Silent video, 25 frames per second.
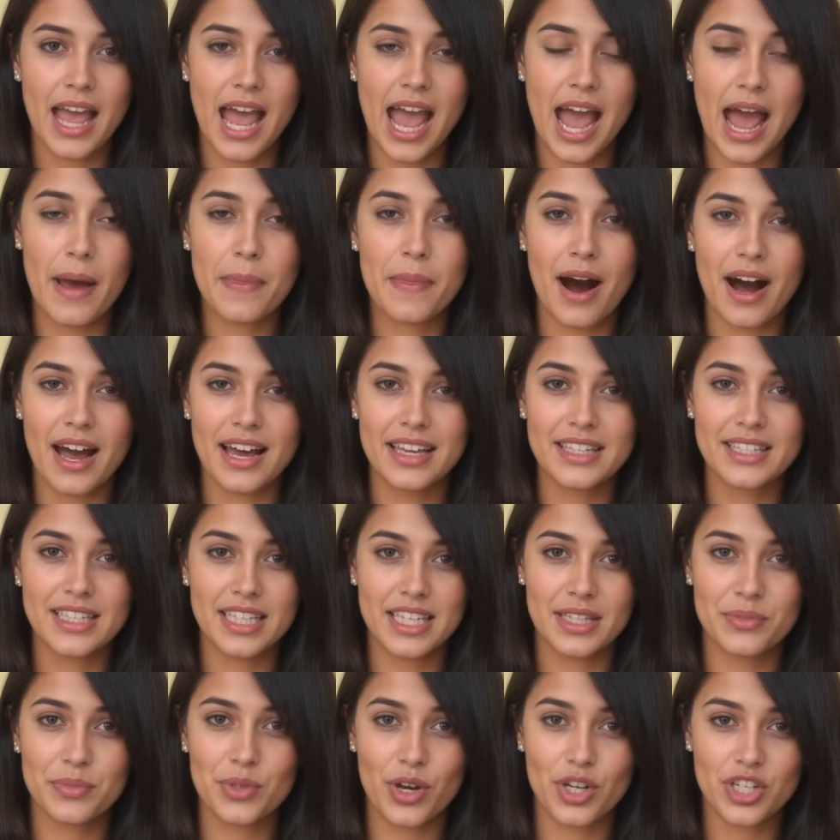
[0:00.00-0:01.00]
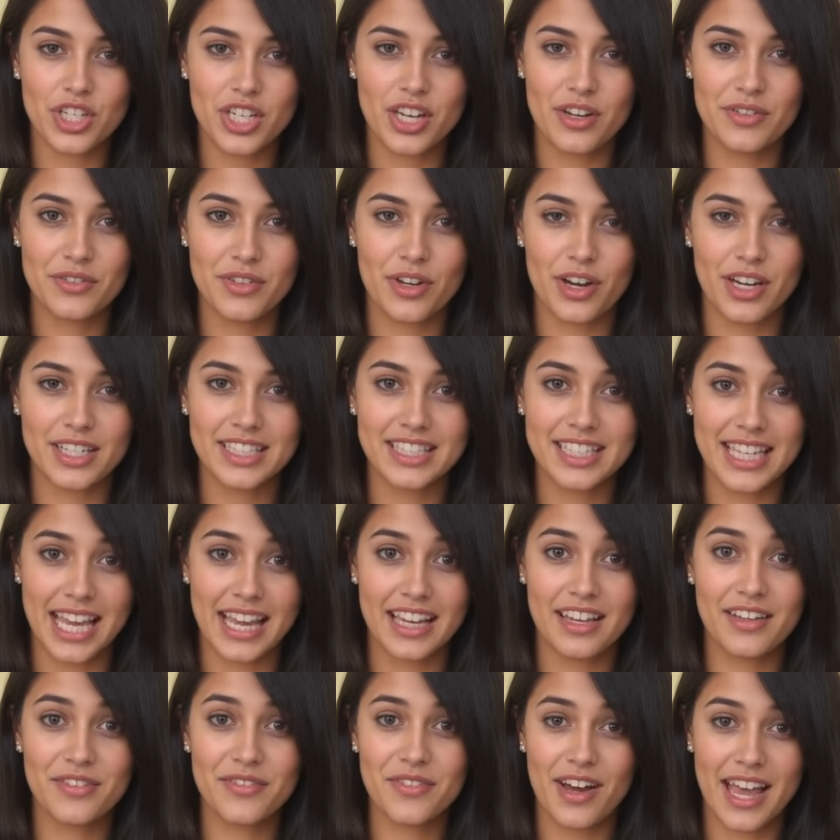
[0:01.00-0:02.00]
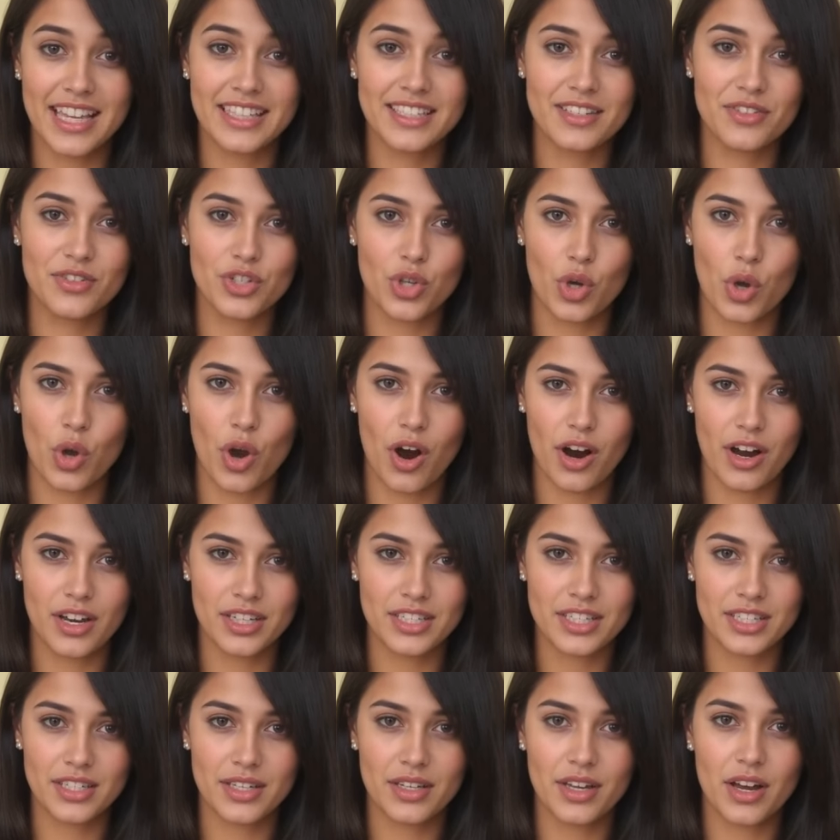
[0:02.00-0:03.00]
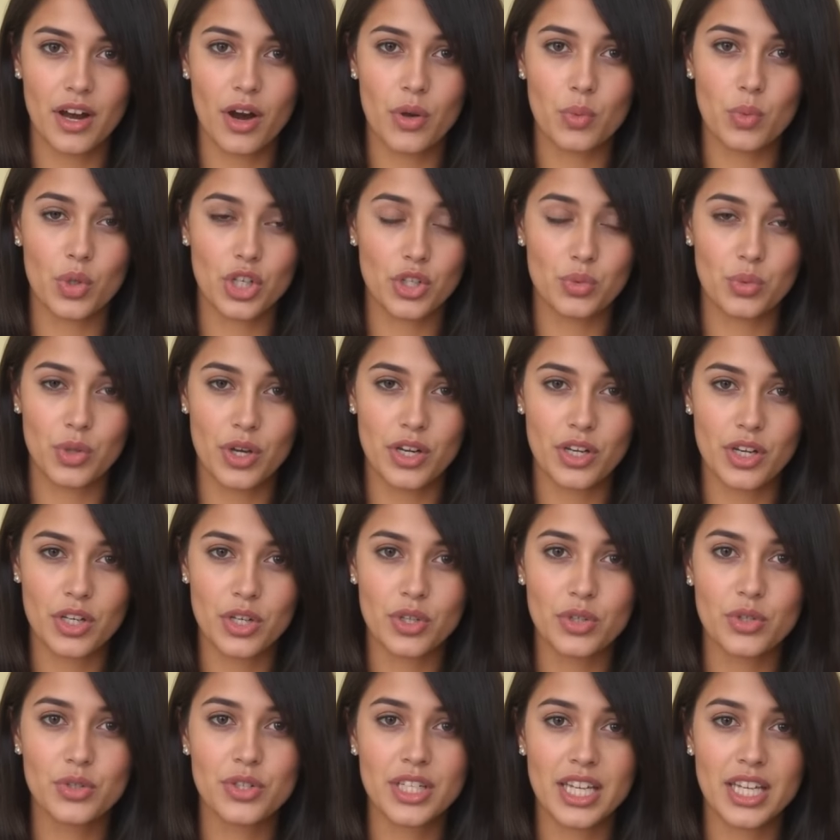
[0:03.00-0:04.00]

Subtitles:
Hamas is pushing for a second phase of talks, which would include